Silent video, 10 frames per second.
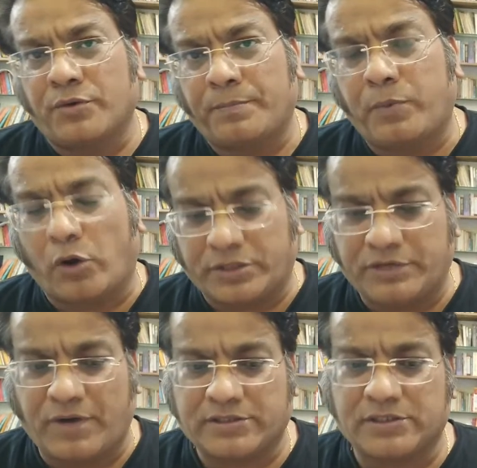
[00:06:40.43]
plot
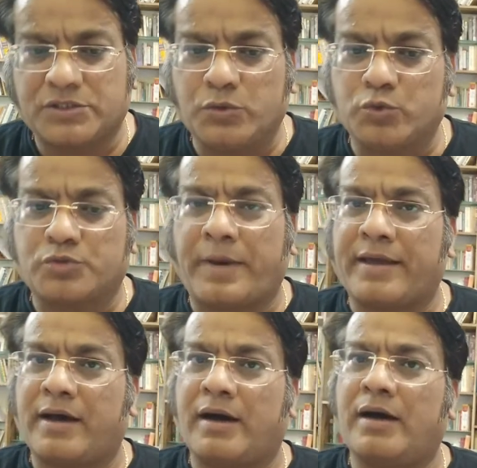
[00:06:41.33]
devices used by
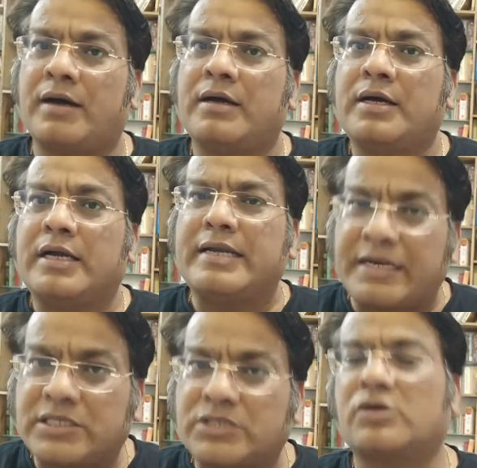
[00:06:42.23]
a
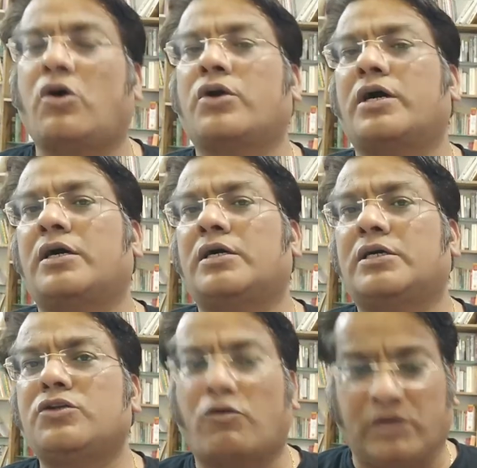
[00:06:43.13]
narrator or a
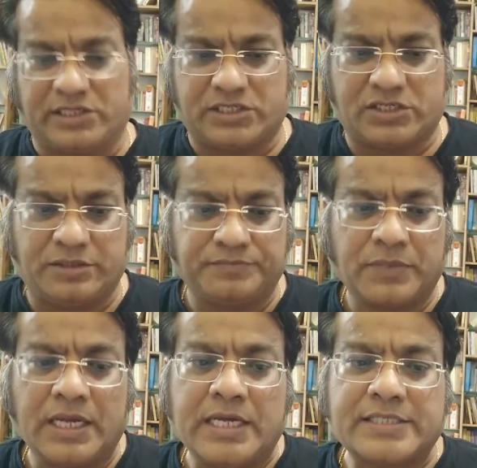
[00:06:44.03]
novelist.
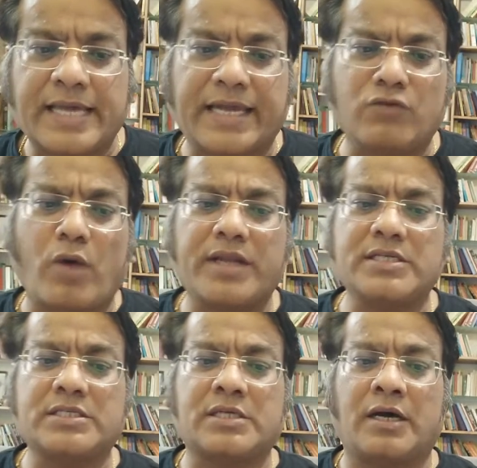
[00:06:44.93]
Second one
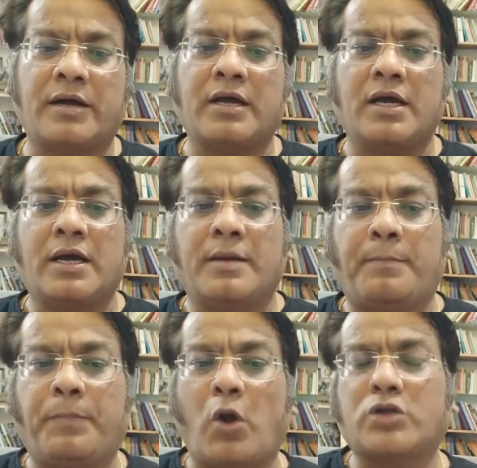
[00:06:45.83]
is
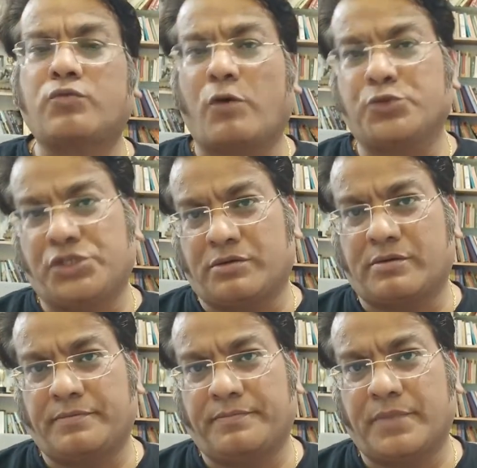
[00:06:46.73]
plot voucher.
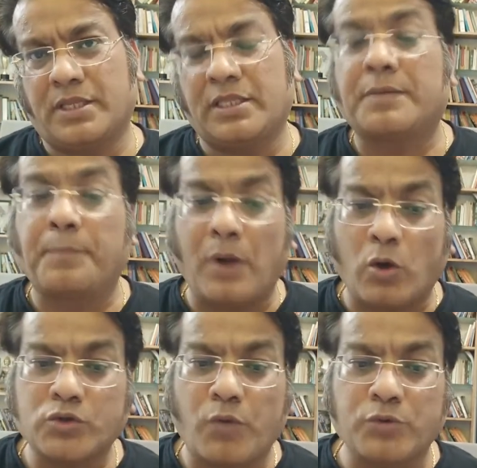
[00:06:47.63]
That
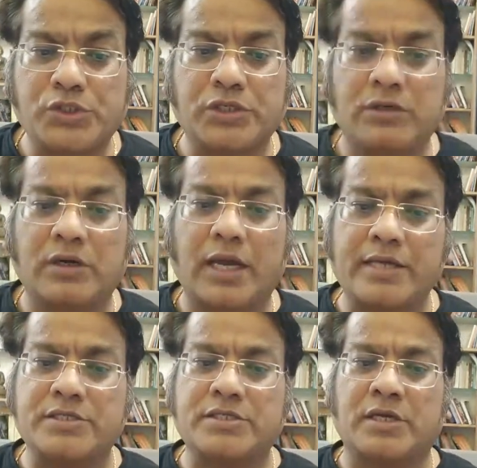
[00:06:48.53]
plot voucher
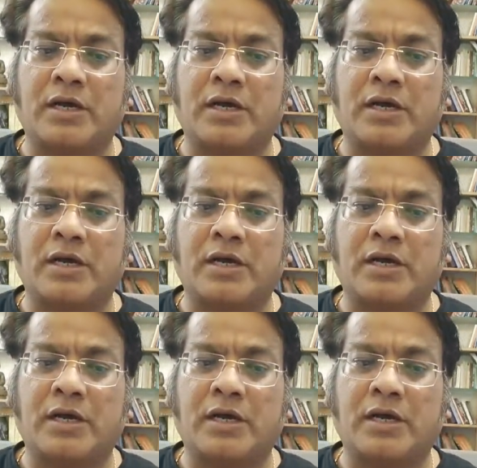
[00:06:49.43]
is